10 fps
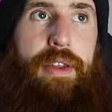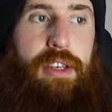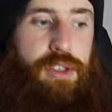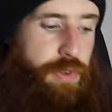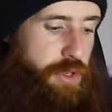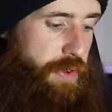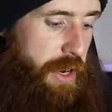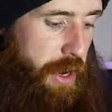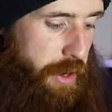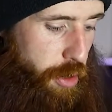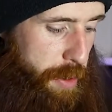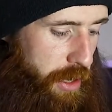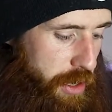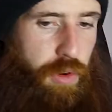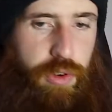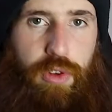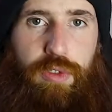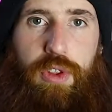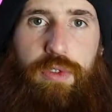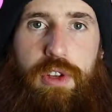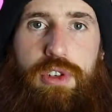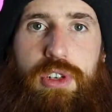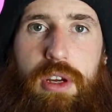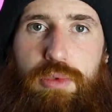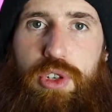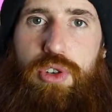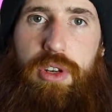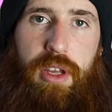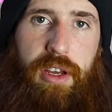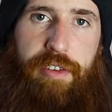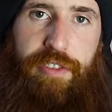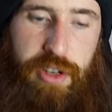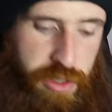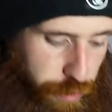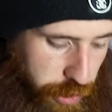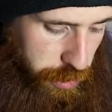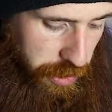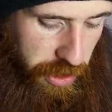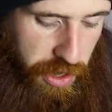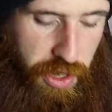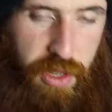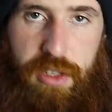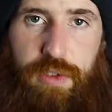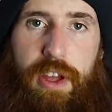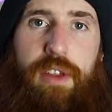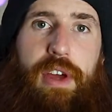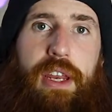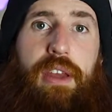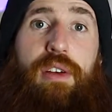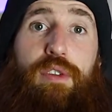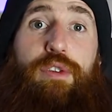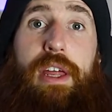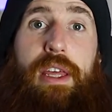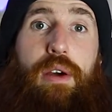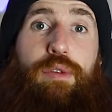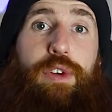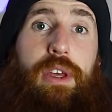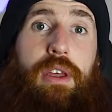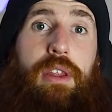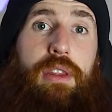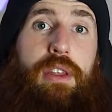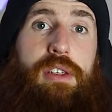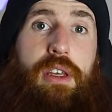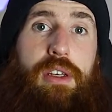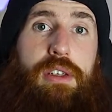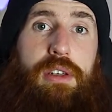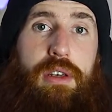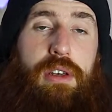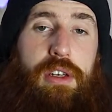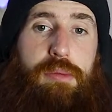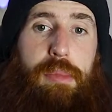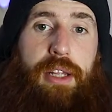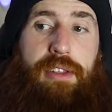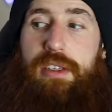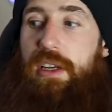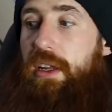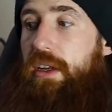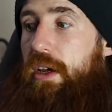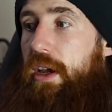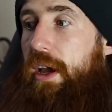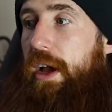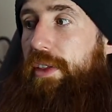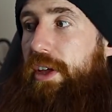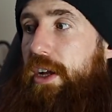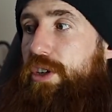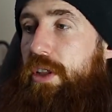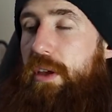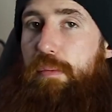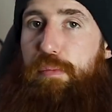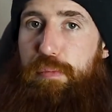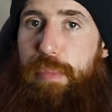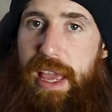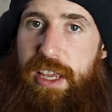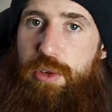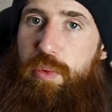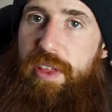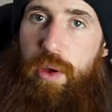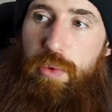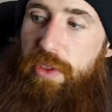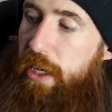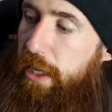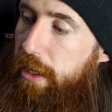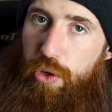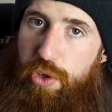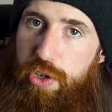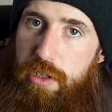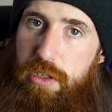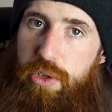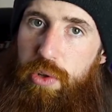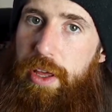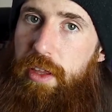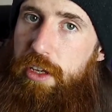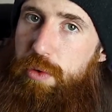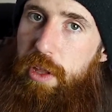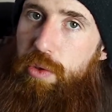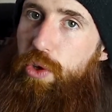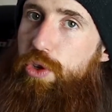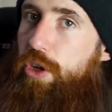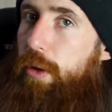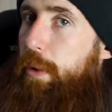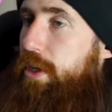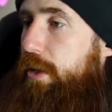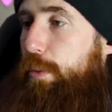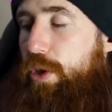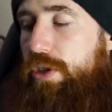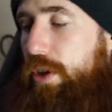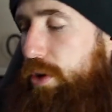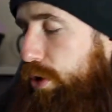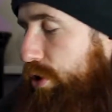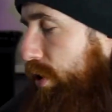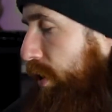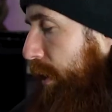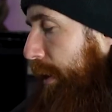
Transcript: nice, feels very ergonomic. Run through a few of the features. Yeah, I'm just doing comfort is the first one. It's very, very, very comfy. This thing is mad to sit in. I think actually base without the cushion, so like this without the cushion compared to the Boulies without the cushion,